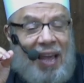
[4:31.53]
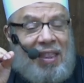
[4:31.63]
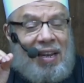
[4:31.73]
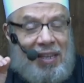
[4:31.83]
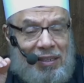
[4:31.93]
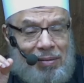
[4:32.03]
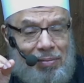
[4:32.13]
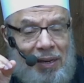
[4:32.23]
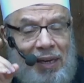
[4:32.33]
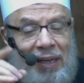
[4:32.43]
from the sons
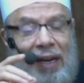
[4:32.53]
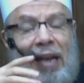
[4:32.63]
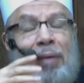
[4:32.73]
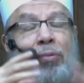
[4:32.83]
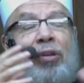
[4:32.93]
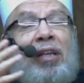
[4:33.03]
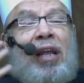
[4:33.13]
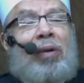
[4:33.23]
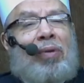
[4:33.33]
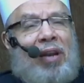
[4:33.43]
of Israel
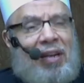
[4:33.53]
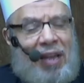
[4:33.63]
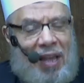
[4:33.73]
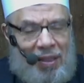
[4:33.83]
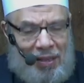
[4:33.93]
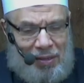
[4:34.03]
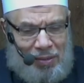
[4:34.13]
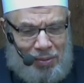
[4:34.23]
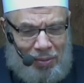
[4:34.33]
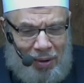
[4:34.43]
and
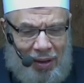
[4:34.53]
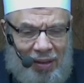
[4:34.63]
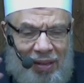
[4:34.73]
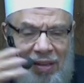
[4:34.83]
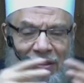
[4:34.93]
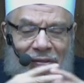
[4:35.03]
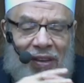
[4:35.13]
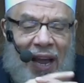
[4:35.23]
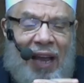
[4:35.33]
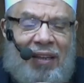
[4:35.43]
that was a very
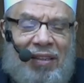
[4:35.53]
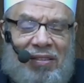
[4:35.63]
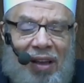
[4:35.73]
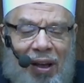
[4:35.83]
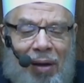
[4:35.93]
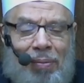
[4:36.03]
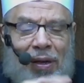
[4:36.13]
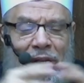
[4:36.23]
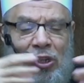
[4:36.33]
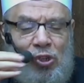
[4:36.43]
common name for the surah
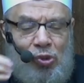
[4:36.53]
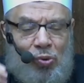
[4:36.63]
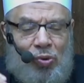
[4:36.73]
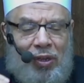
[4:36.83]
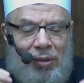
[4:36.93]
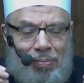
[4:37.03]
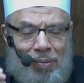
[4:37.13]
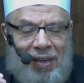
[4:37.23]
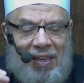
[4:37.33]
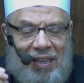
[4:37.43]
at that time of the
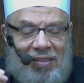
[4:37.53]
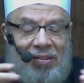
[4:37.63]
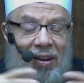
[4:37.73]
companions.